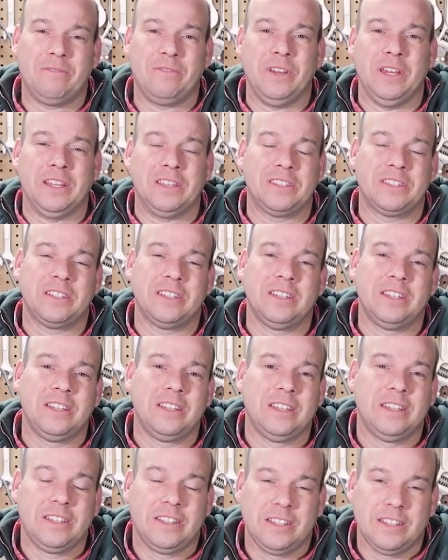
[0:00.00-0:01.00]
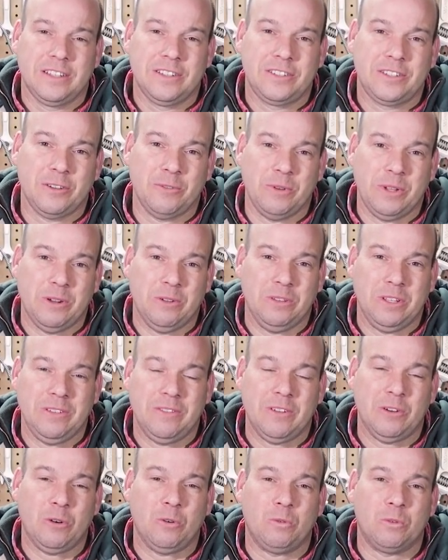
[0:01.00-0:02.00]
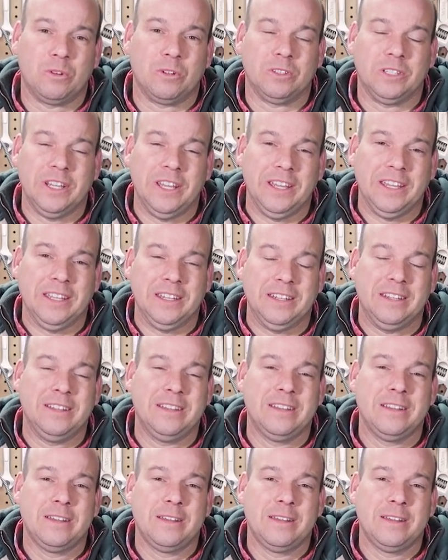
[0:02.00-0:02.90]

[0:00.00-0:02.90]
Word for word: fixed so we don't leave the whole world hanging.